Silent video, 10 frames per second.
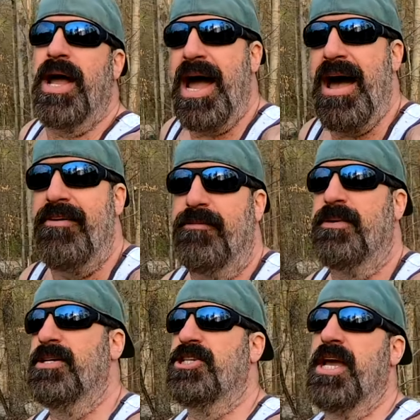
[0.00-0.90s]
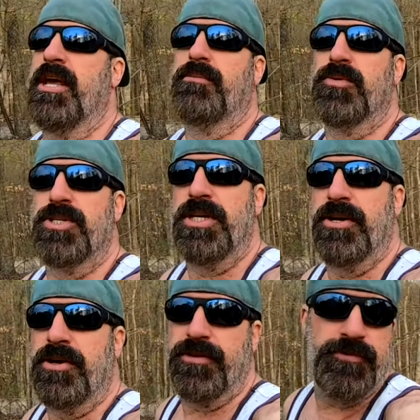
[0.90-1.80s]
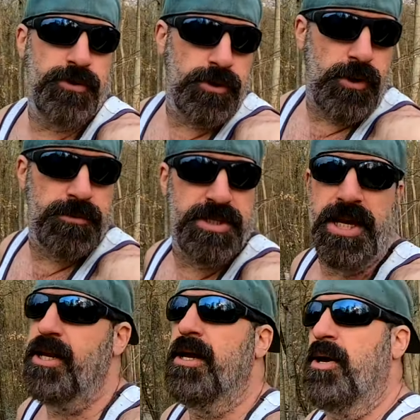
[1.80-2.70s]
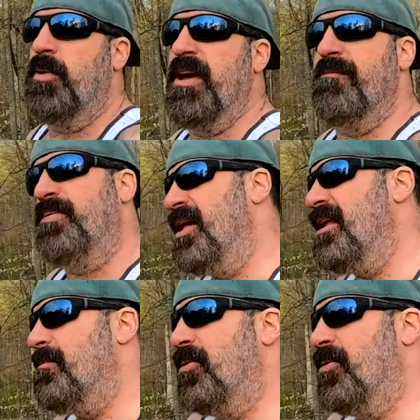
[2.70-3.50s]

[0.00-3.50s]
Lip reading: have a bunch of animals here on the Frugal Homestead. We have plenty of